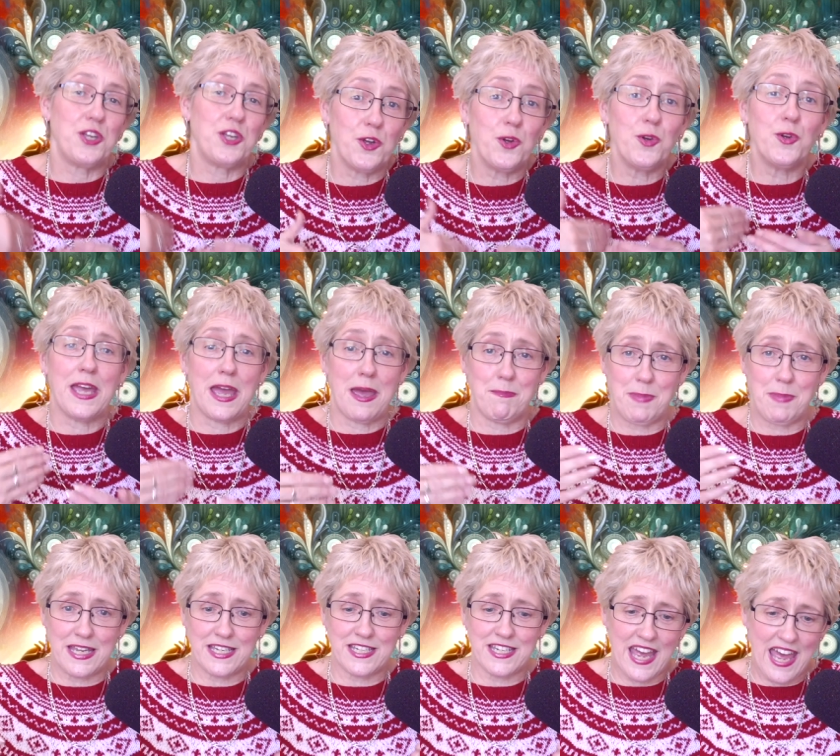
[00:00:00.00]
you
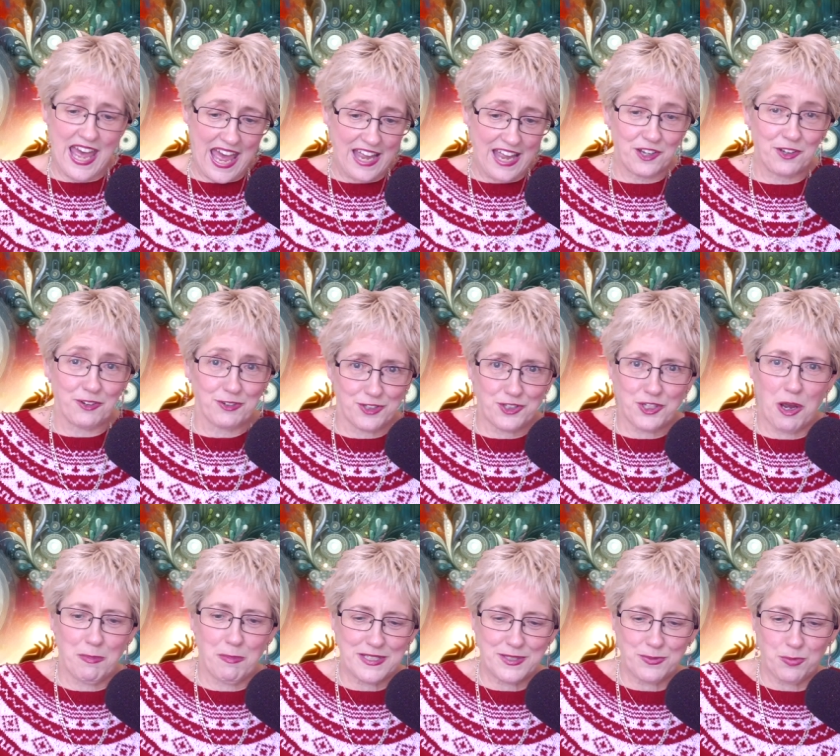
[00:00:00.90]
get better at your
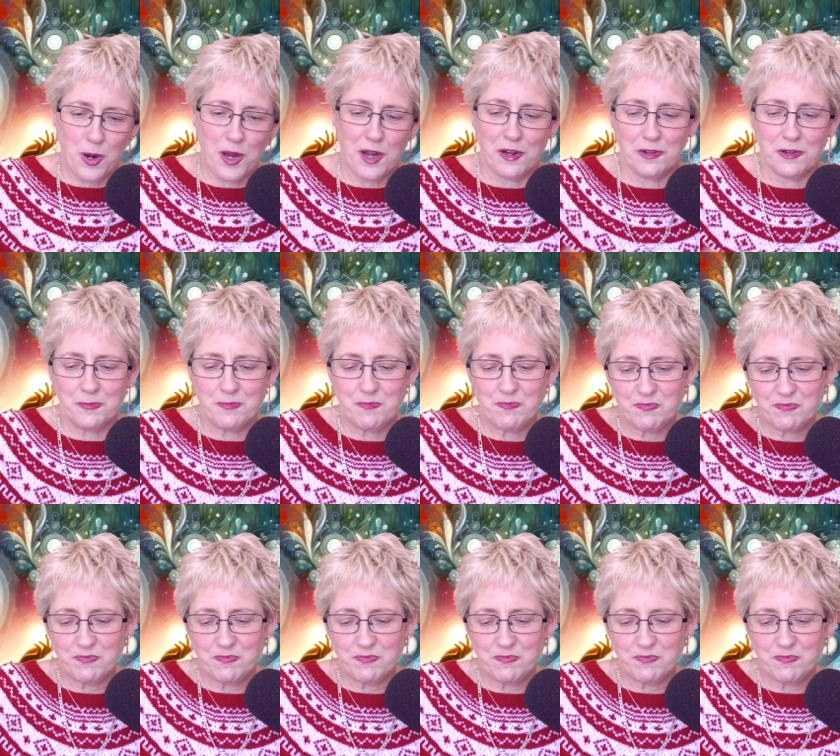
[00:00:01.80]
job as well.